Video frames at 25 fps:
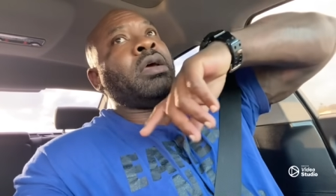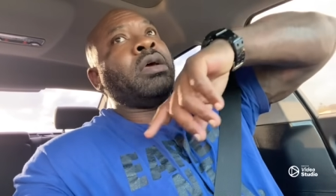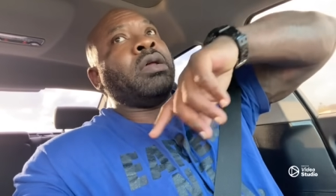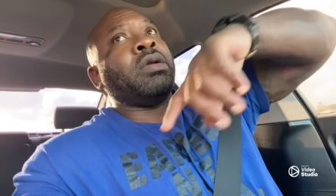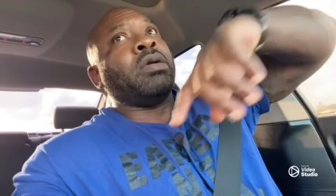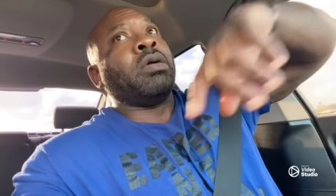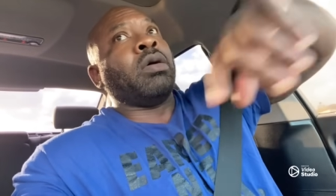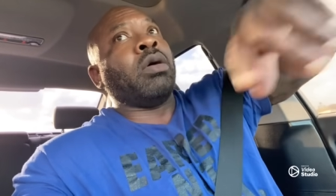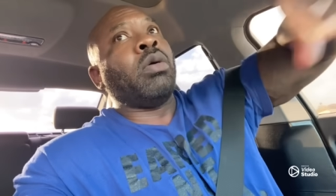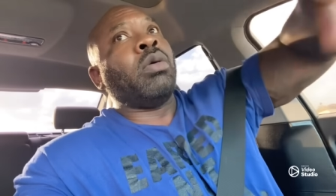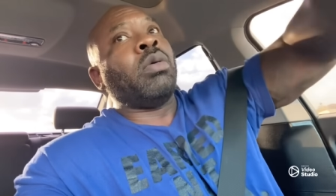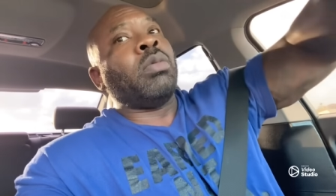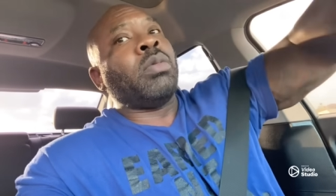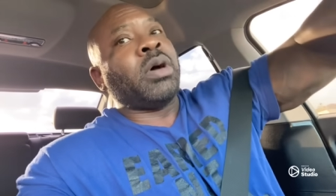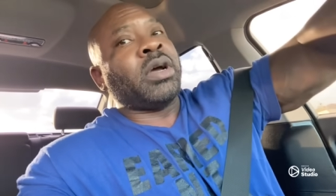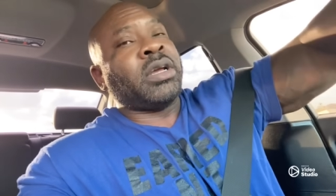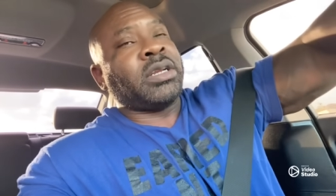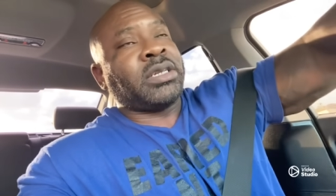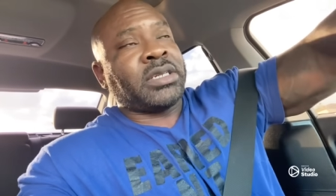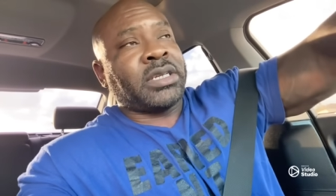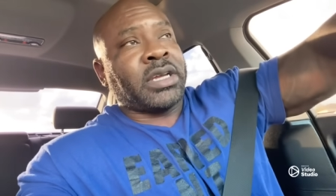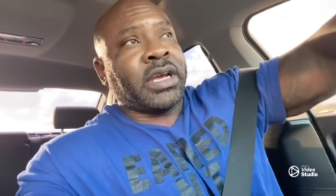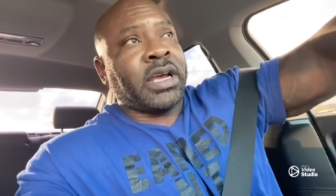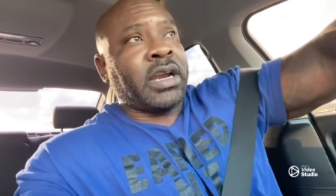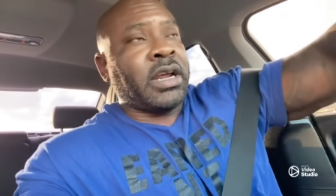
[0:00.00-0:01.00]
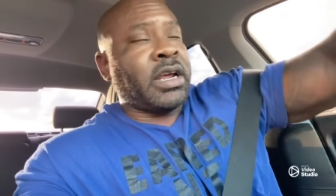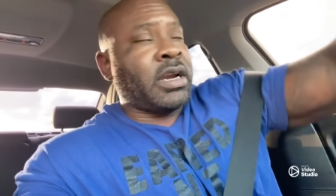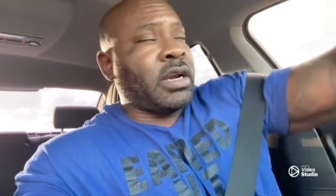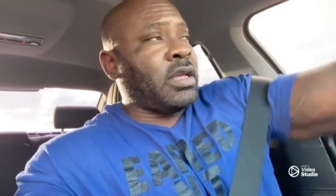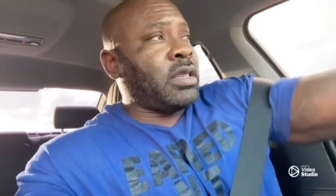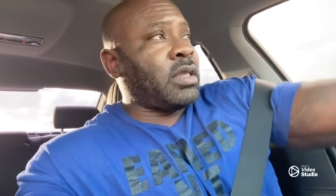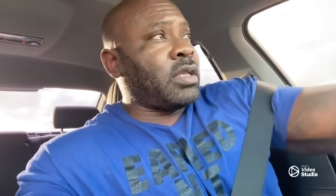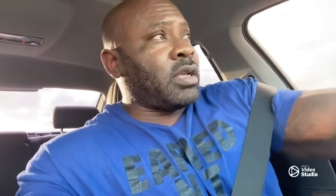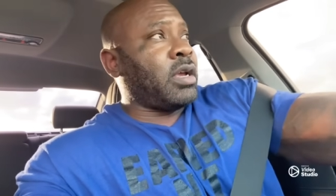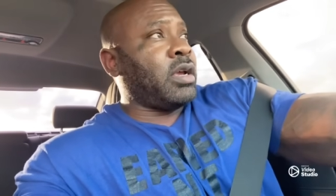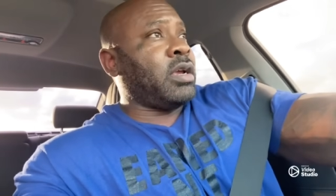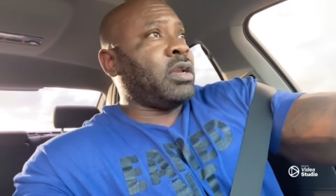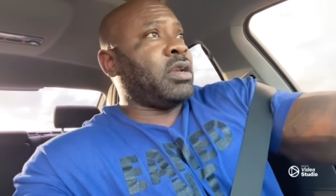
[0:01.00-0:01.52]
No one said
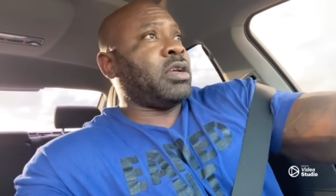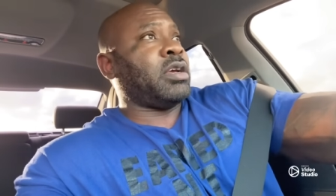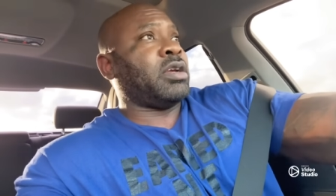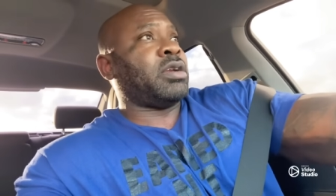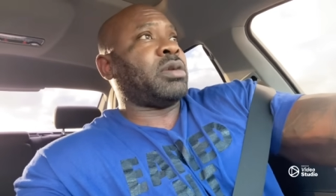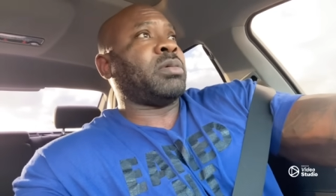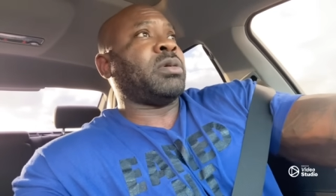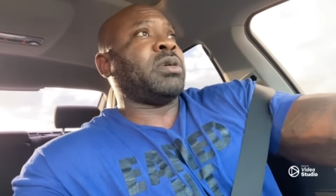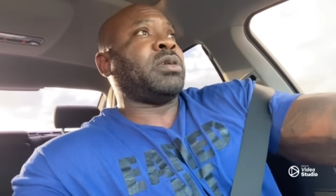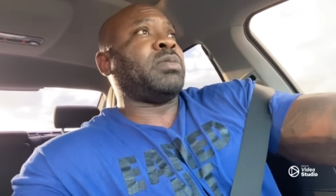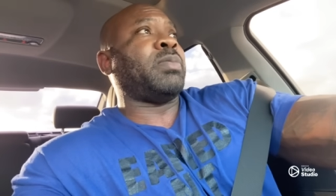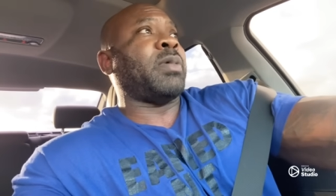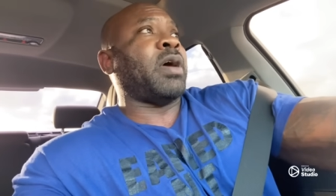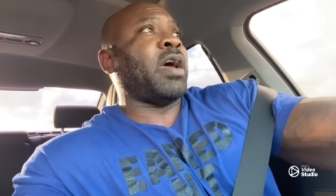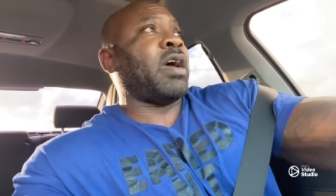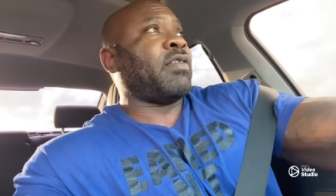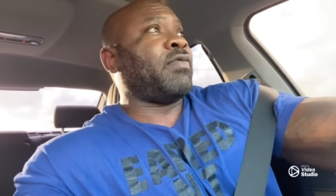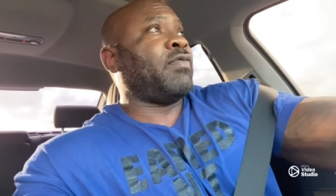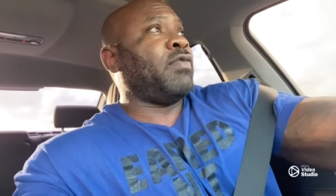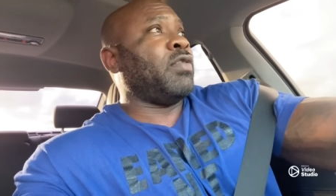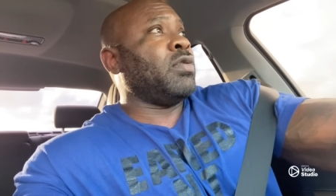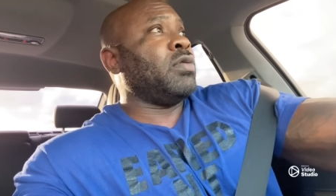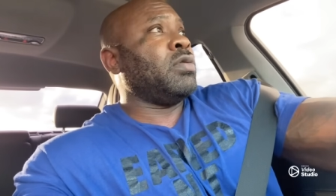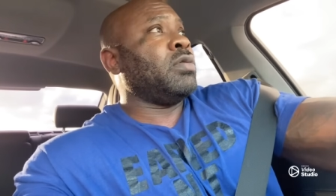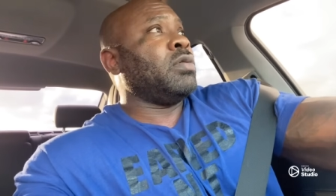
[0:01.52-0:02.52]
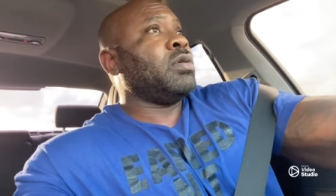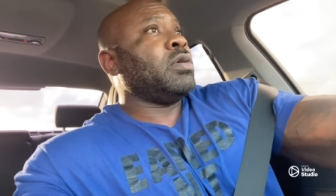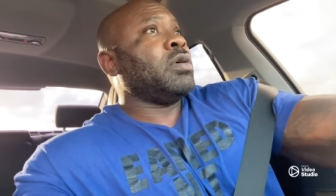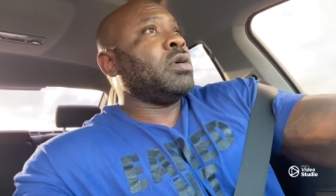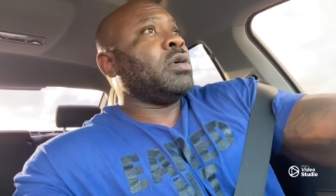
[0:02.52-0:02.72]
anything disrespectful.